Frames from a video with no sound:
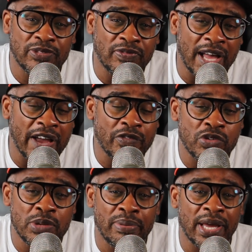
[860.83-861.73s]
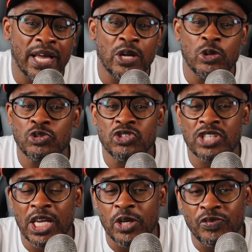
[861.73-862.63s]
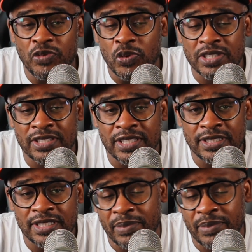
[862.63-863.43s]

5 rebounds, and 4 assists.